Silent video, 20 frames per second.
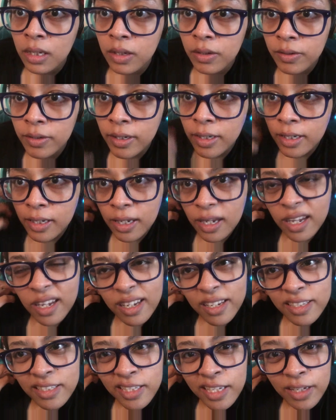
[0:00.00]
Okay,
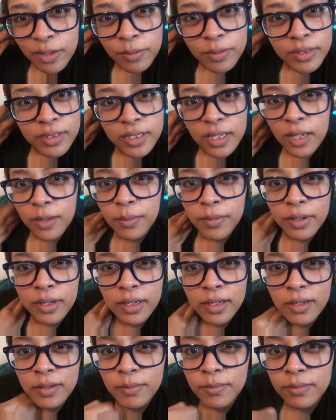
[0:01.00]
guys. Hey, what's up?
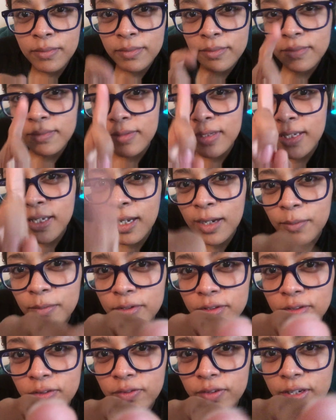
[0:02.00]
Um, the
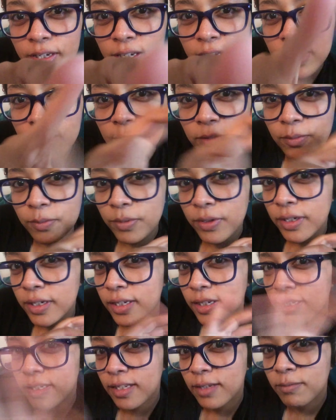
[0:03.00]
camera's over here, but
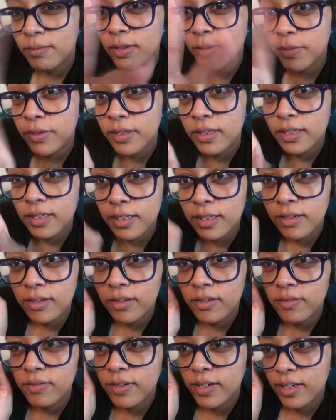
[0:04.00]
I'm going to be looking
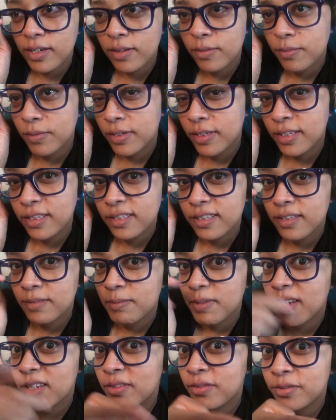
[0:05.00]
all around because
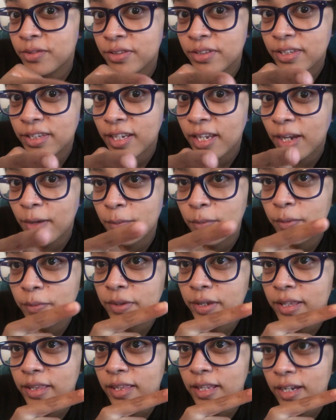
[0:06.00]
I'm not used to the camera
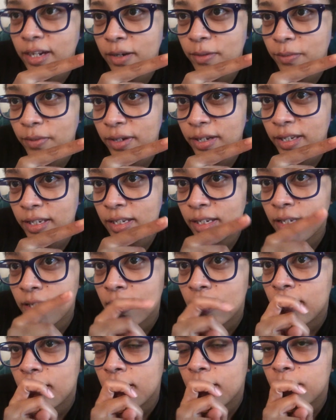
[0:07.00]
being there. But
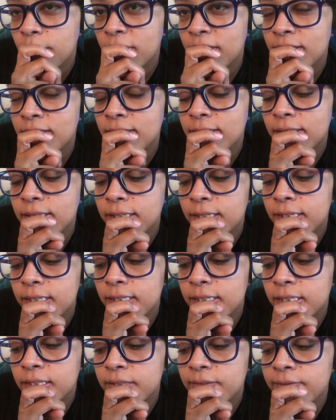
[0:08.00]
basically,
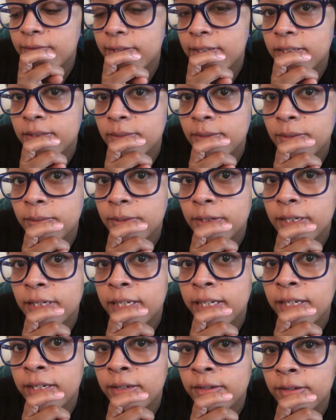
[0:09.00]
I just finished my
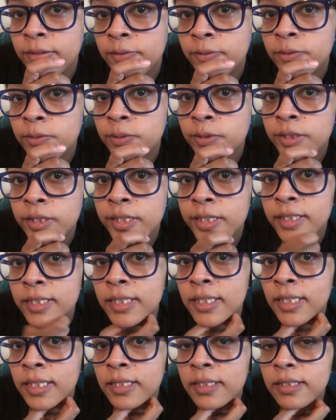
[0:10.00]
workout. It was really
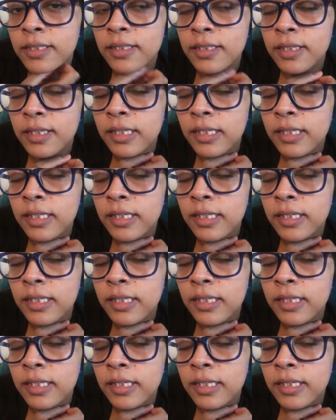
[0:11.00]
intense.